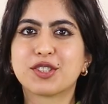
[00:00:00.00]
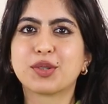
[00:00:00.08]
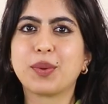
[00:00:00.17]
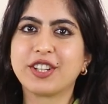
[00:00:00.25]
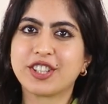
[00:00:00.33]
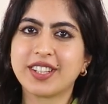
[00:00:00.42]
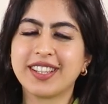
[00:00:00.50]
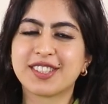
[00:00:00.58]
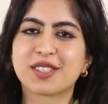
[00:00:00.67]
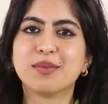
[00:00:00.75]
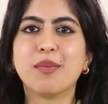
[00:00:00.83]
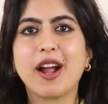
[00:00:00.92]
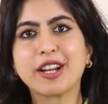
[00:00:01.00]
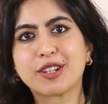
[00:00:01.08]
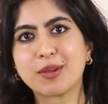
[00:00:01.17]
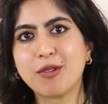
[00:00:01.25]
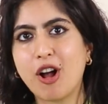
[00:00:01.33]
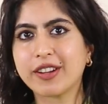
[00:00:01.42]
Twitter is a
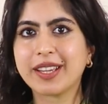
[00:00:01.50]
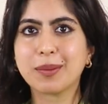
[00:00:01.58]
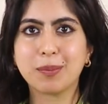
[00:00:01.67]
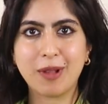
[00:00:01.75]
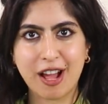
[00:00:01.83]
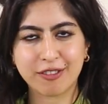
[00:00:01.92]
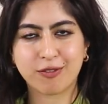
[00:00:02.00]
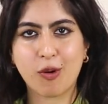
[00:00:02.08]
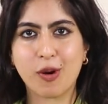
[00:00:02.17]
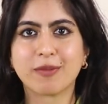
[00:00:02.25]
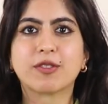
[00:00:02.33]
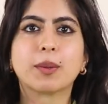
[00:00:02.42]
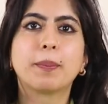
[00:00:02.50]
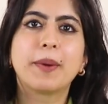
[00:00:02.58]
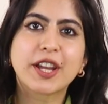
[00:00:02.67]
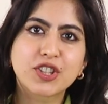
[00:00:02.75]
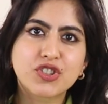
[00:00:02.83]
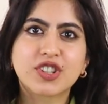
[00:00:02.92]
microblogging platform for
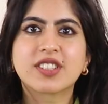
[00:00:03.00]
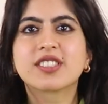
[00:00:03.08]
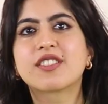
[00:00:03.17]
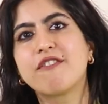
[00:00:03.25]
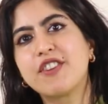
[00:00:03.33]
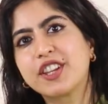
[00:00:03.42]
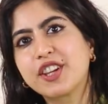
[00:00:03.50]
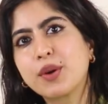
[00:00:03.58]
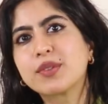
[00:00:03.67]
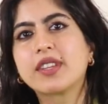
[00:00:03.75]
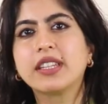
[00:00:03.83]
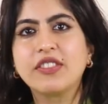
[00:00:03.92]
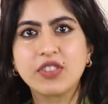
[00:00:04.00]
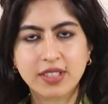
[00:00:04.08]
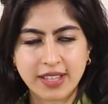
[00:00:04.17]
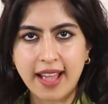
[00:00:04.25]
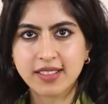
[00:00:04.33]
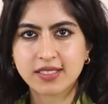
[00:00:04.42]
pictures, videos, and even
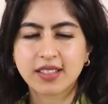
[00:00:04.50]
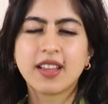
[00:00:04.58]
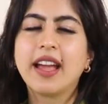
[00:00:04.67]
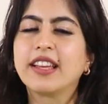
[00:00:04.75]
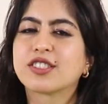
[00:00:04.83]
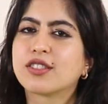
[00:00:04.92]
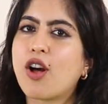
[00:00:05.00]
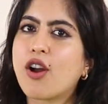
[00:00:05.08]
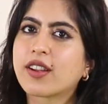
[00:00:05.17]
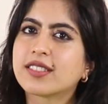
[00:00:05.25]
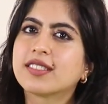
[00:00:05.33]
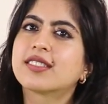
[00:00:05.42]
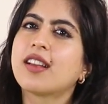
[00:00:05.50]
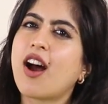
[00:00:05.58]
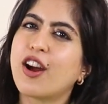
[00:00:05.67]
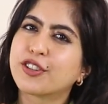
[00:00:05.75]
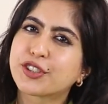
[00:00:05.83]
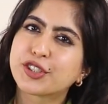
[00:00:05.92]
text, as long as it's
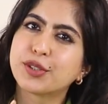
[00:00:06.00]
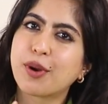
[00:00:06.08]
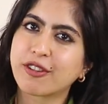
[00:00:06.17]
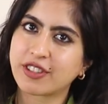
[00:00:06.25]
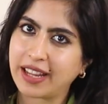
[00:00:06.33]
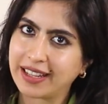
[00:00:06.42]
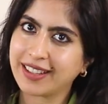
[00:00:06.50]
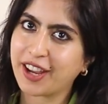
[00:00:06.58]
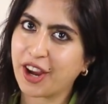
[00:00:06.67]
under 280